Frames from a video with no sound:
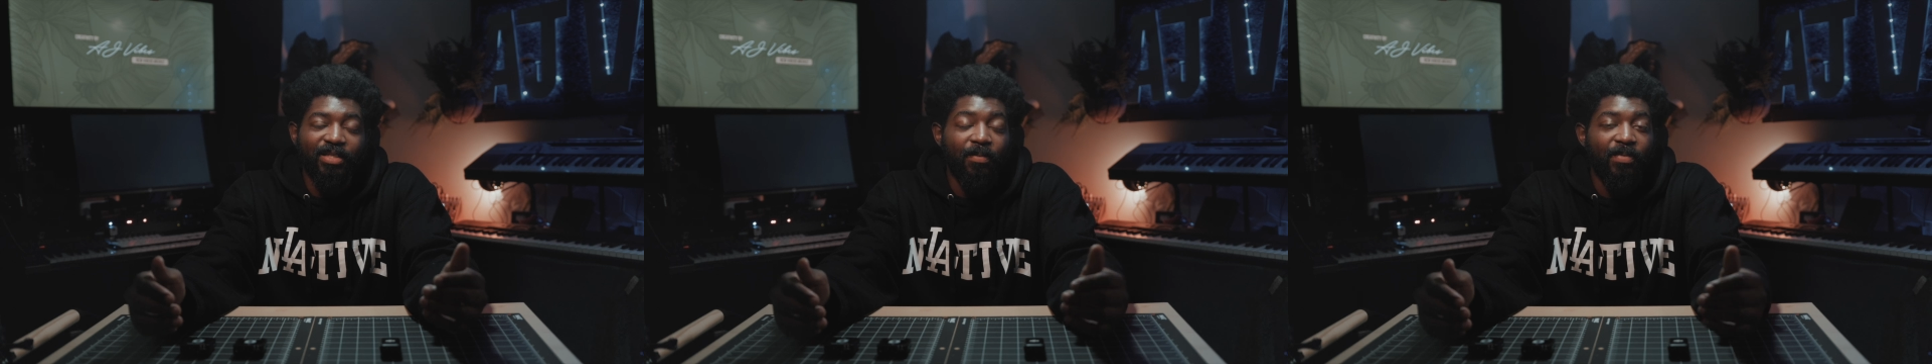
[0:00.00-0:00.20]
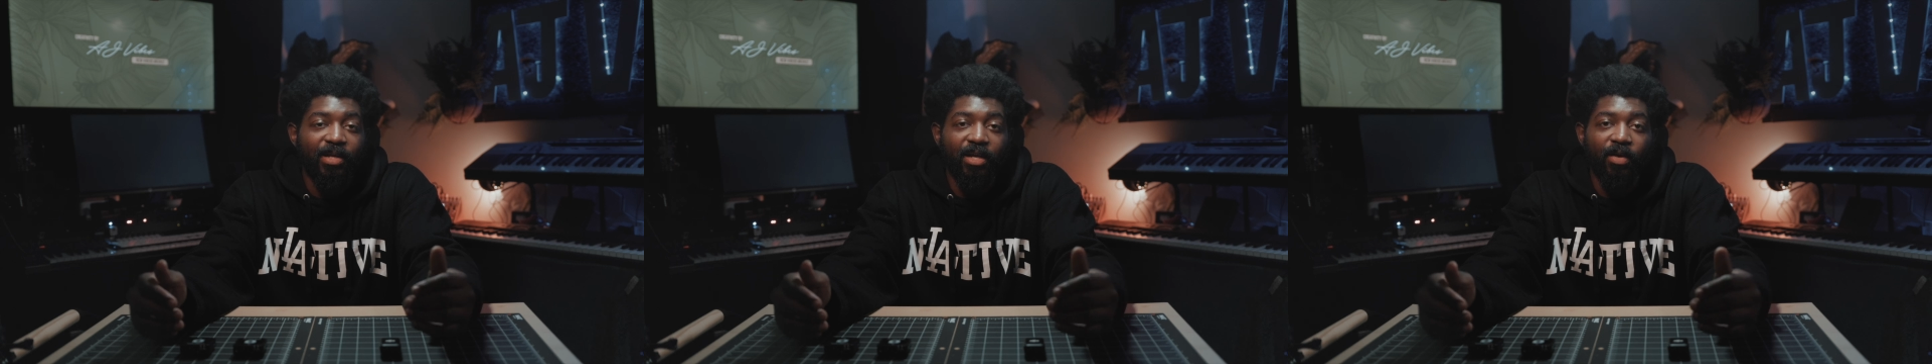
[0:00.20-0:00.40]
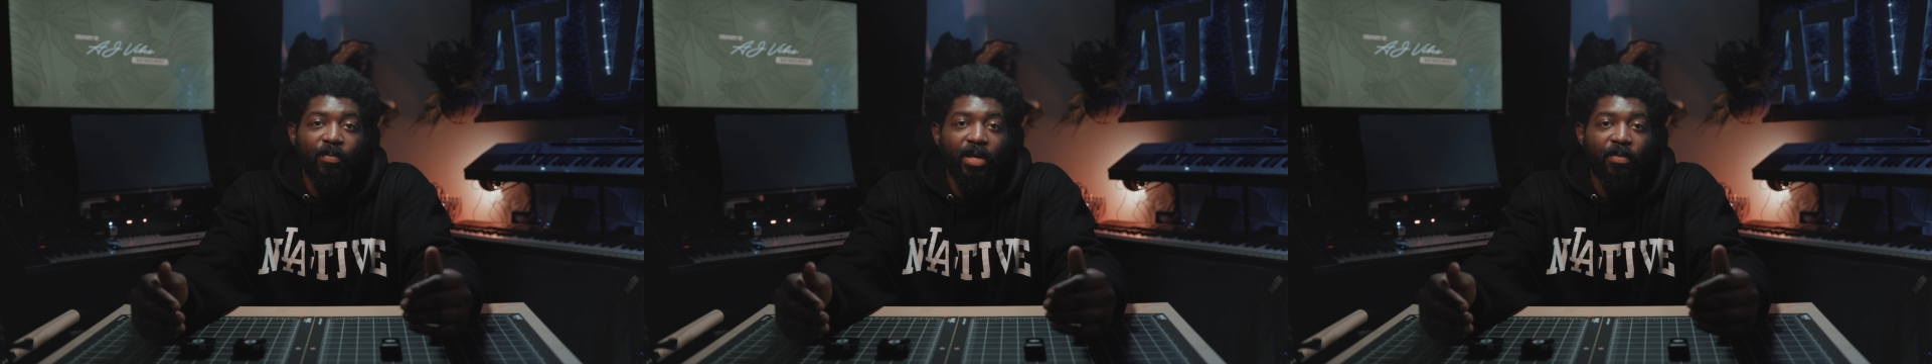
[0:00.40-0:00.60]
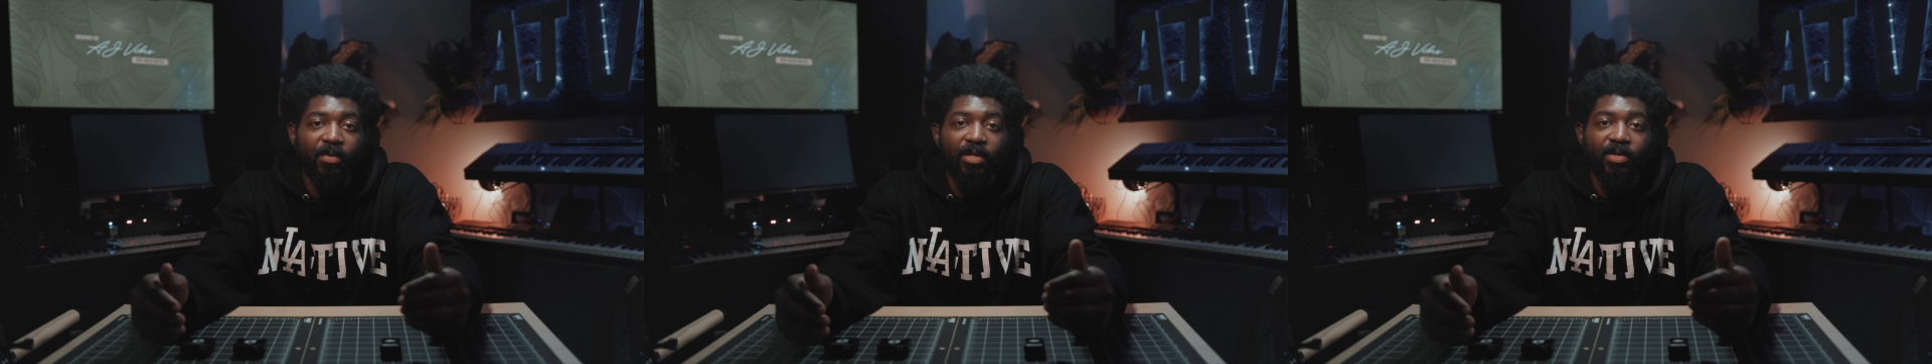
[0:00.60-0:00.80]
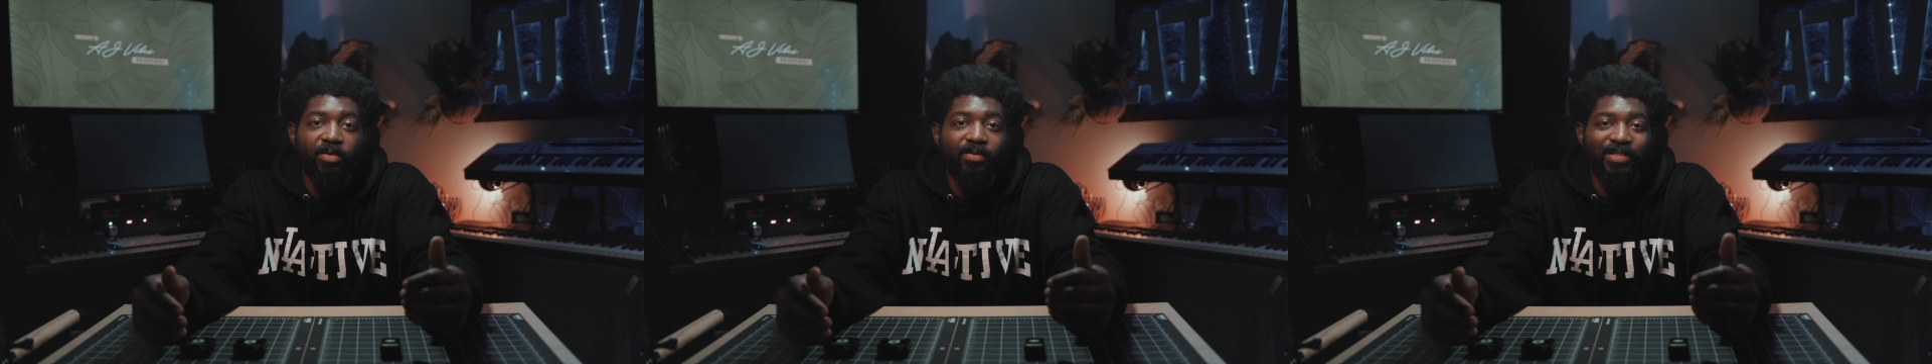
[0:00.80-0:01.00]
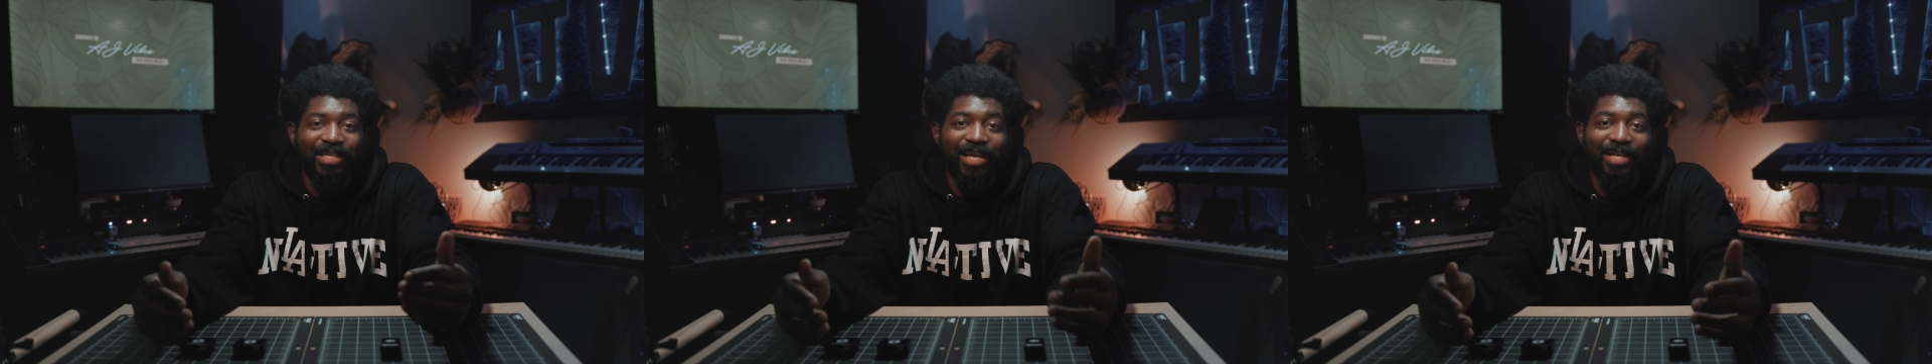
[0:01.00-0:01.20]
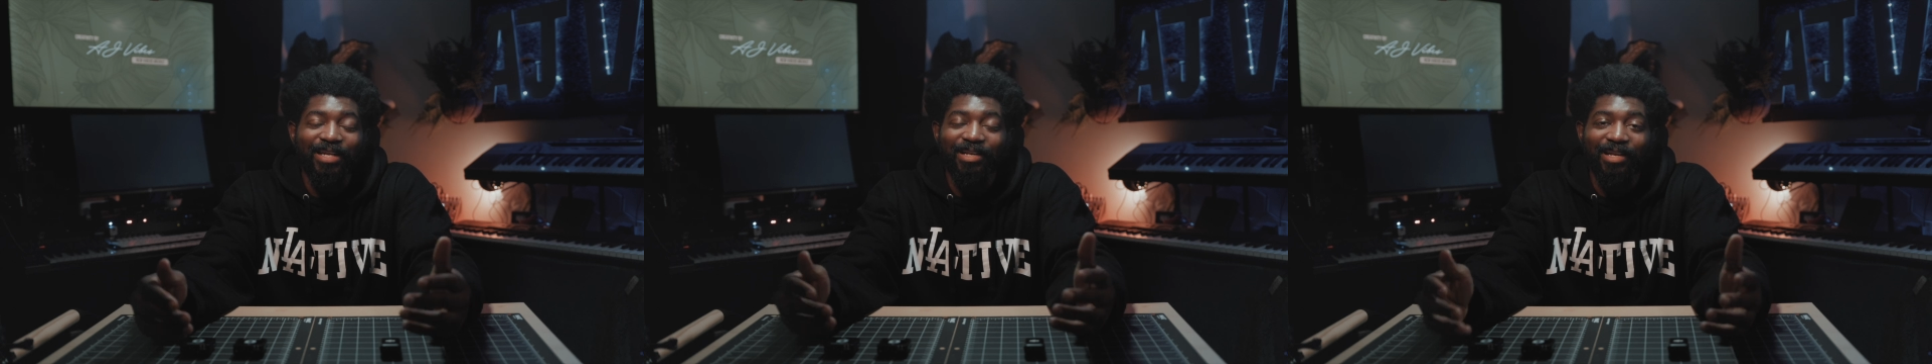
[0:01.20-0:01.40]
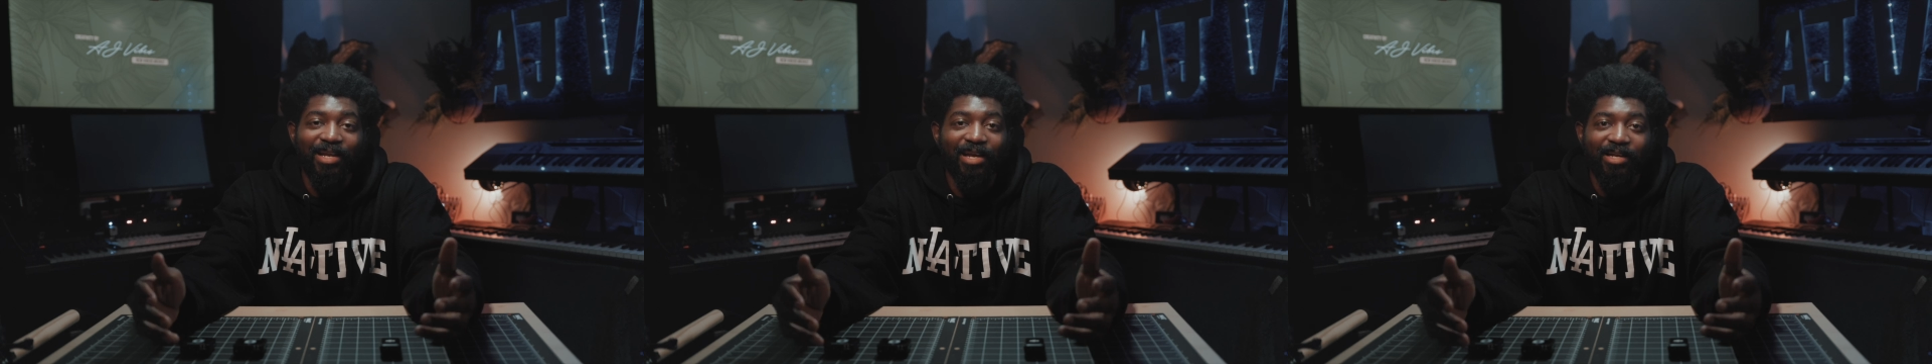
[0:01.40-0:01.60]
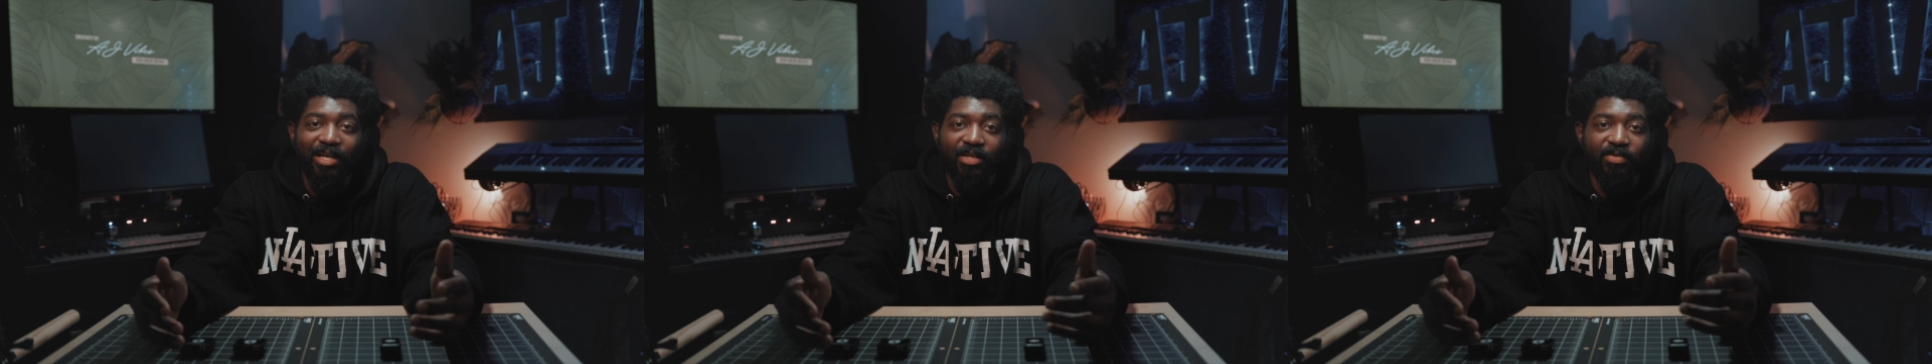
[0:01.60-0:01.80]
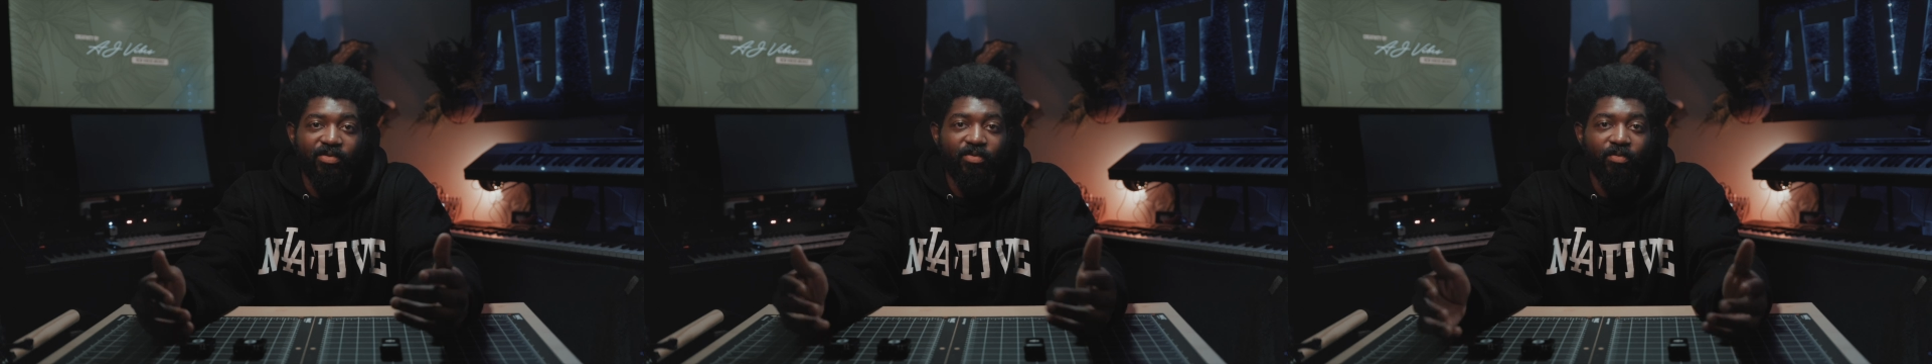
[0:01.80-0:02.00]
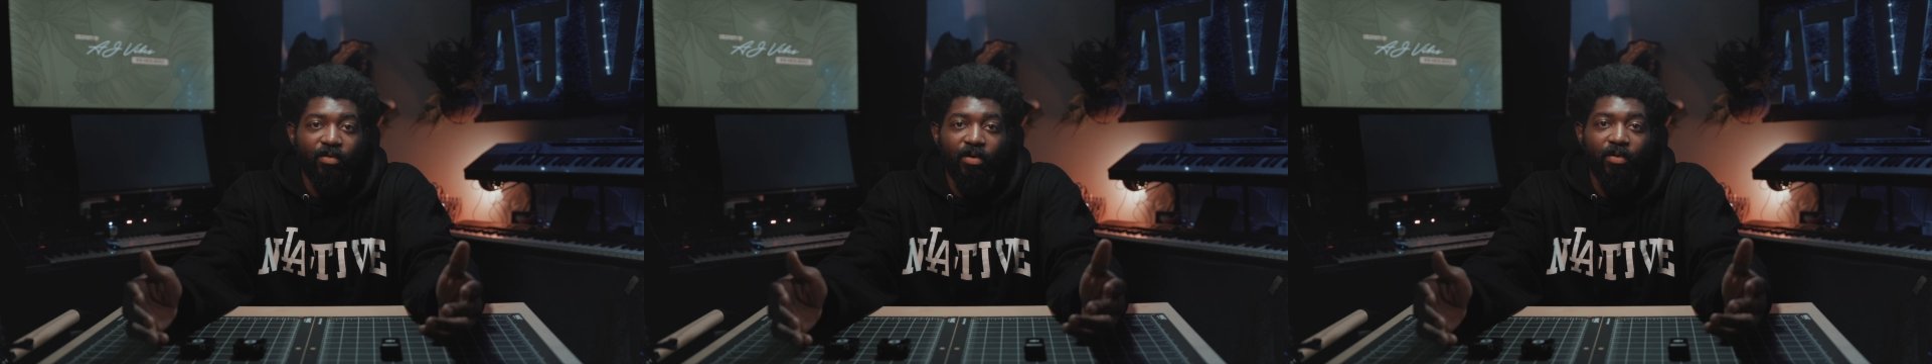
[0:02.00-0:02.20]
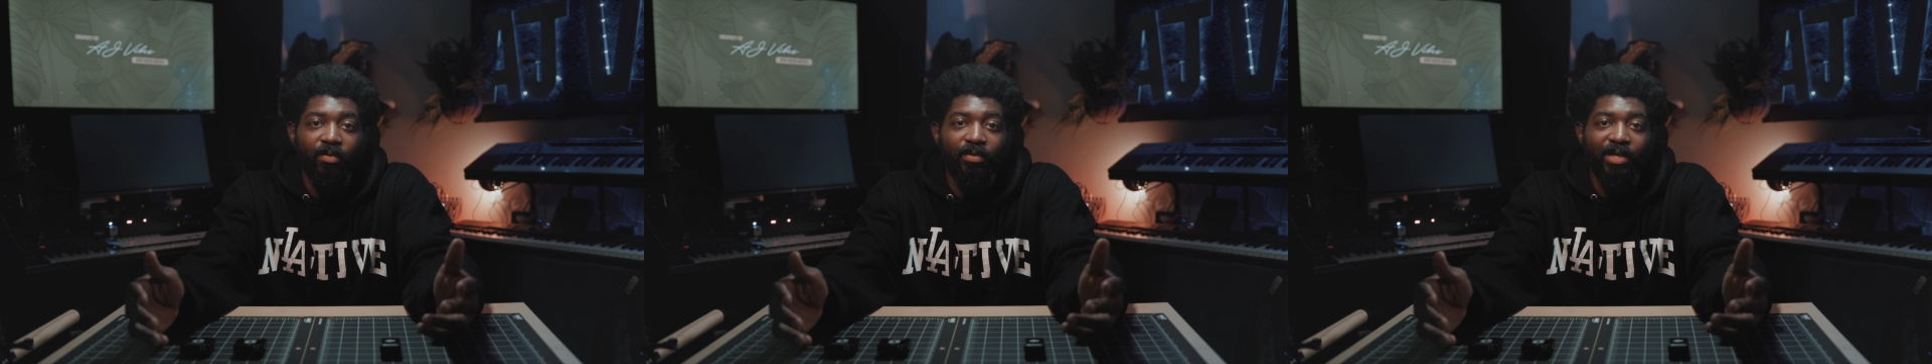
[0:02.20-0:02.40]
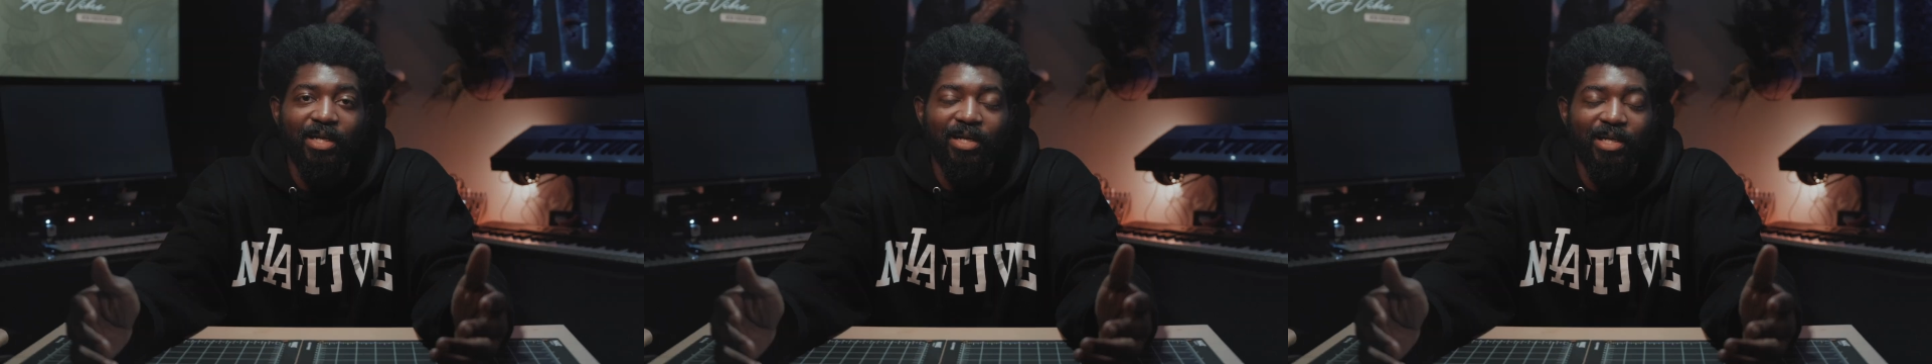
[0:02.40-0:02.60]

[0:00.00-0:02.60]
something you'll be able to use again and again as you grow.